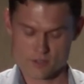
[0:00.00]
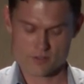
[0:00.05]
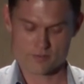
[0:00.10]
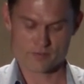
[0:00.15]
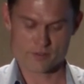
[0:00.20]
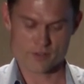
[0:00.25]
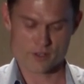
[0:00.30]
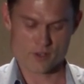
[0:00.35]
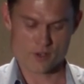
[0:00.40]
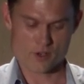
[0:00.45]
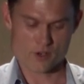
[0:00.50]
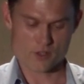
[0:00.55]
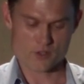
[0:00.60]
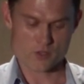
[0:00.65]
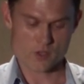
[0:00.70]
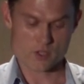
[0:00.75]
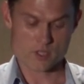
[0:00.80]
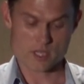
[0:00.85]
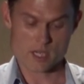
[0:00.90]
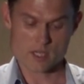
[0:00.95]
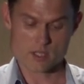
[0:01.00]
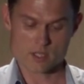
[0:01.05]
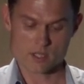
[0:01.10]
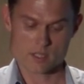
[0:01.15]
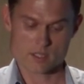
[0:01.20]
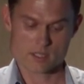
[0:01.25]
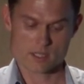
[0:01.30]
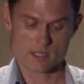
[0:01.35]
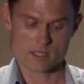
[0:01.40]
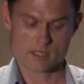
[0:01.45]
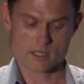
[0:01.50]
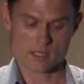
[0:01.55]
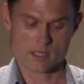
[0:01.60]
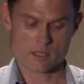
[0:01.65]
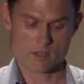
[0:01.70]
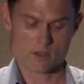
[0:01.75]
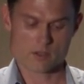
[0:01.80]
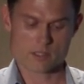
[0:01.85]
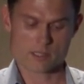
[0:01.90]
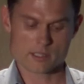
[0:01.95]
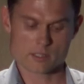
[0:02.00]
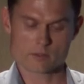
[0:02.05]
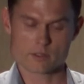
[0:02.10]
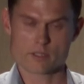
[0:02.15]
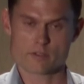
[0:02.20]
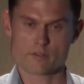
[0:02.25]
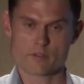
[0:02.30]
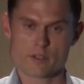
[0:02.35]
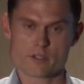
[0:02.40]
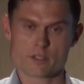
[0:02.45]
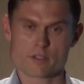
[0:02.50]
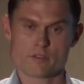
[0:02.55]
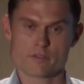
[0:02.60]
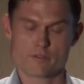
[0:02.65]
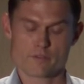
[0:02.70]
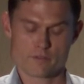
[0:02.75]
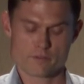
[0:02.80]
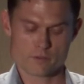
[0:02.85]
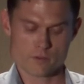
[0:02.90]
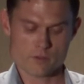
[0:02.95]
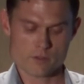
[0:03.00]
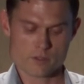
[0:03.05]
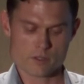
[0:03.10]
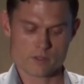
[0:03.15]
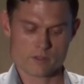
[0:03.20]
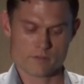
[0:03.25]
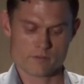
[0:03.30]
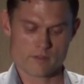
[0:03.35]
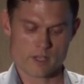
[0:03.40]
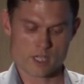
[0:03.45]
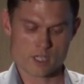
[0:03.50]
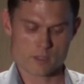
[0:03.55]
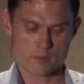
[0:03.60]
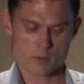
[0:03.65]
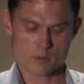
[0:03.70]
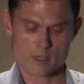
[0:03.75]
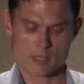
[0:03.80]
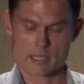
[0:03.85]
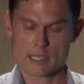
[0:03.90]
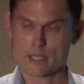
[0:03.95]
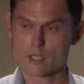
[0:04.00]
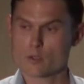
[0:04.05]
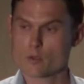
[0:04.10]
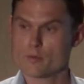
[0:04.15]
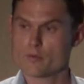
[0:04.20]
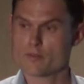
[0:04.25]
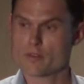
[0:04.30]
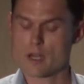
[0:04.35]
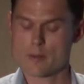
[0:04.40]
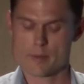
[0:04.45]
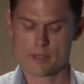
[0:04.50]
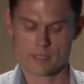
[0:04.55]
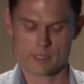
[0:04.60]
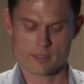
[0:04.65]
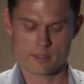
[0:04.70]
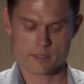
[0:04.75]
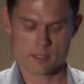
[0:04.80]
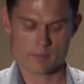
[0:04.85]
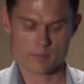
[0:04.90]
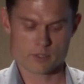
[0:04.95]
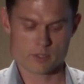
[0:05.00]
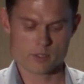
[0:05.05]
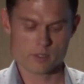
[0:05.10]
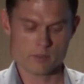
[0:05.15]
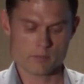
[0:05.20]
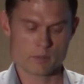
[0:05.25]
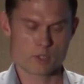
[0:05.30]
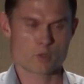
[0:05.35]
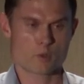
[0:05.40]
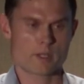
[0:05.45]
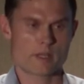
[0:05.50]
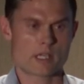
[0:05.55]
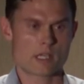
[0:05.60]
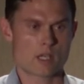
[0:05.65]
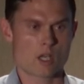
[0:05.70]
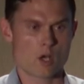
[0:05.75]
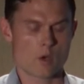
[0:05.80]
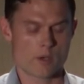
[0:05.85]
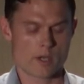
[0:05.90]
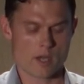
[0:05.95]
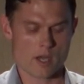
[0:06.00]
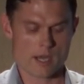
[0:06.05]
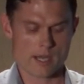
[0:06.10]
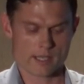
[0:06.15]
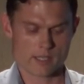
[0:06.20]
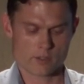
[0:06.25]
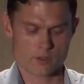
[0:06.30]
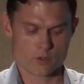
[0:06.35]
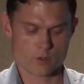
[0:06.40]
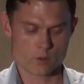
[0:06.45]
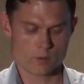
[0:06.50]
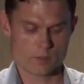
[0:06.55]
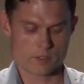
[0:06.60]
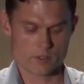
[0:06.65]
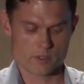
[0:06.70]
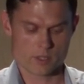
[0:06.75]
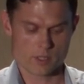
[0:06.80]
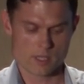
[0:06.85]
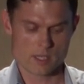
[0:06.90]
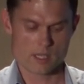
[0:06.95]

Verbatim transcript: for the non-associations is that there is a little difference in fruit, vegetable, and legume fiber consumption between the low and high consumers